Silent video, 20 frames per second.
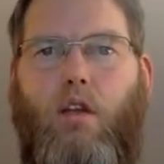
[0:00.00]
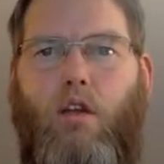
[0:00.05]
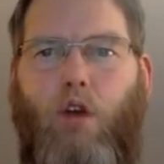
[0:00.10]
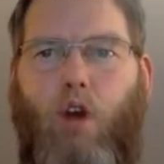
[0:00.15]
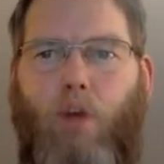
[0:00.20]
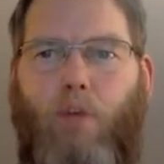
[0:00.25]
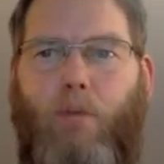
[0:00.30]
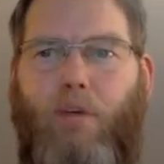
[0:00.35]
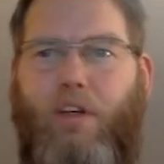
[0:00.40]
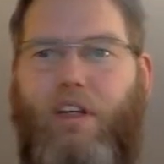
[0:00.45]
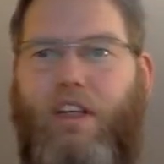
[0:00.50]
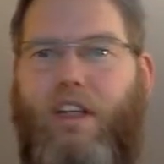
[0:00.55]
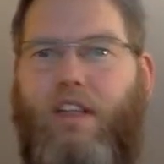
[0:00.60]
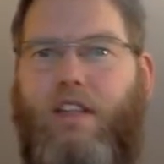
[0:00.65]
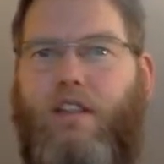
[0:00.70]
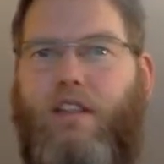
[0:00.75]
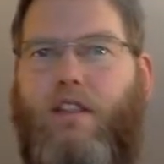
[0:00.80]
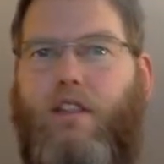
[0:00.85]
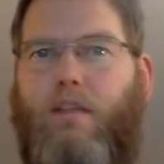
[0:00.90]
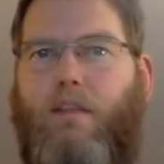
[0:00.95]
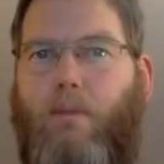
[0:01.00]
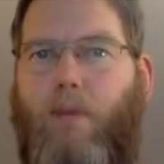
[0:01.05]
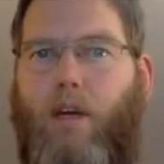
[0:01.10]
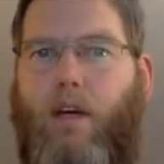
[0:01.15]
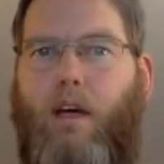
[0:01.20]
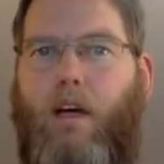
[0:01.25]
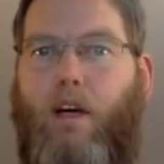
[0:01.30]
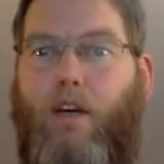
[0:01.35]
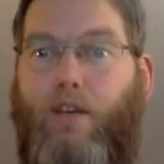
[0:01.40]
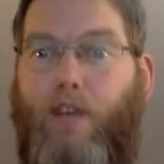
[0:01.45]
your operating system
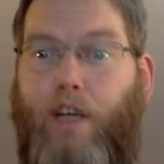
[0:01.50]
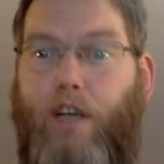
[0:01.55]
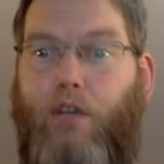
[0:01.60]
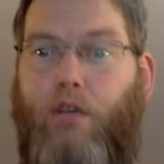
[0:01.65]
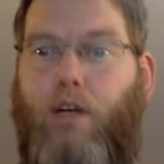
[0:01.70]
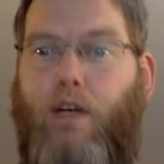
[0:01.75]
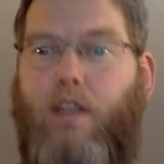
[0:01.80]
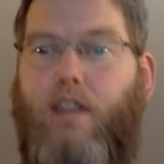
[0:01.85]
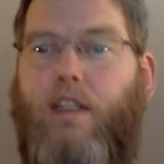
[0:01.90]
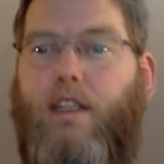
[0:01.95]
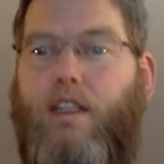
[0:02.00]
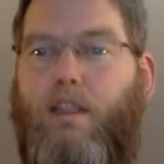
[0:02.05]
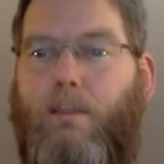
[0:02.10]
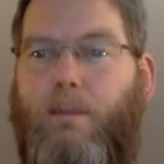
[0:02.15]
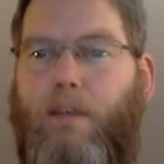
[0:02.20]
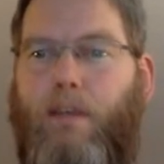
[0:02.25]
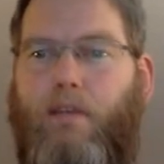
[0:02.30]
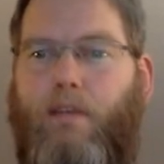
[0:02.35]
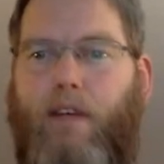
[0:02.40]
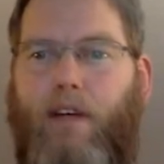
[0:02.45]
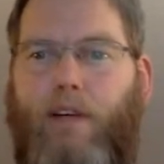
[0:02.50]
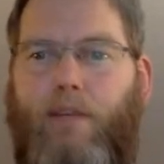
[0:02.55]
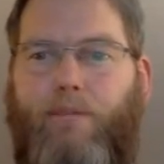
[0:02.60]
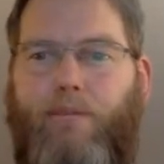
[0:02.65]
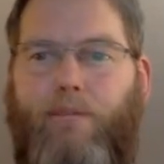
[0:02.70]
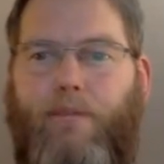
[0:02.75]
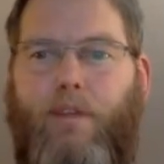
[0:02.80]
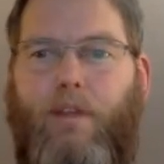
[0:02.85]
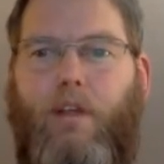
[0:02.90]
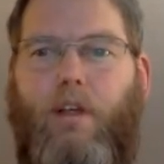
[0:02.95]
recognizes that's a MIDI file.
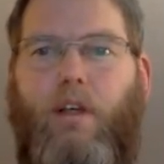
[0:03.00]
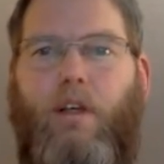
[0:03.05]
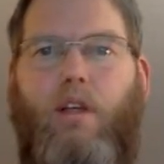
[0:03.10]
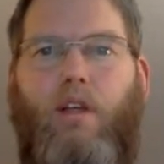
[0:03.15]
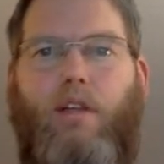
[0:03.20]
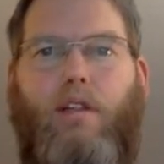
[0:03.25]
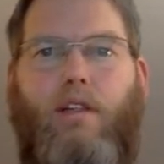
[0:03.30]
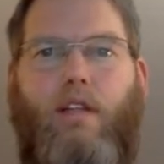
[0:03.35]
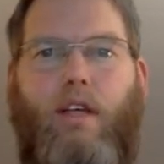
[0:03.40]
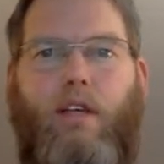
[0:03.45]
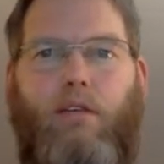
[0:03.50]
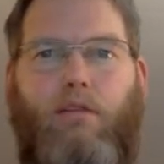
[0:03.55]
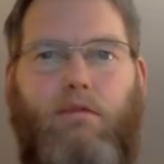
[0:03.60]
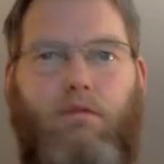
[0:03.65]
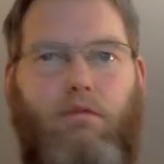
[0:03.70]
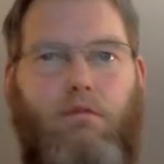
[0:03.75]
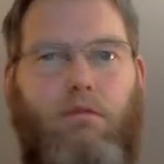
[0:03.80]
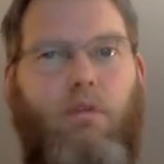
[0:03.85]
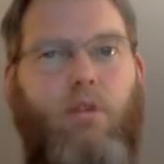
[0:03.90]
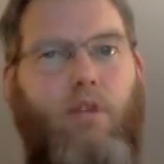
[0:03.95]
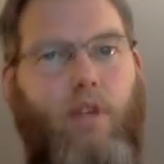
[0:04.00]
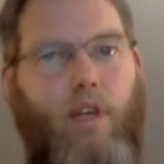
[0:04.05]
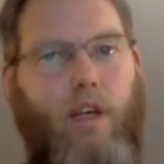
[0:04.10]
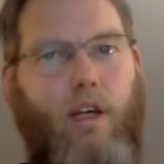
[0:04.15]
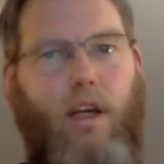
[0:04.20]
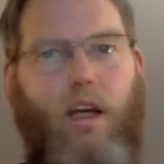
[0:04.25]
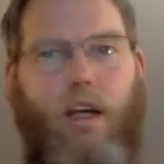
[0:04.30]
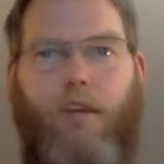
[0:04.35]
Save. Okay, I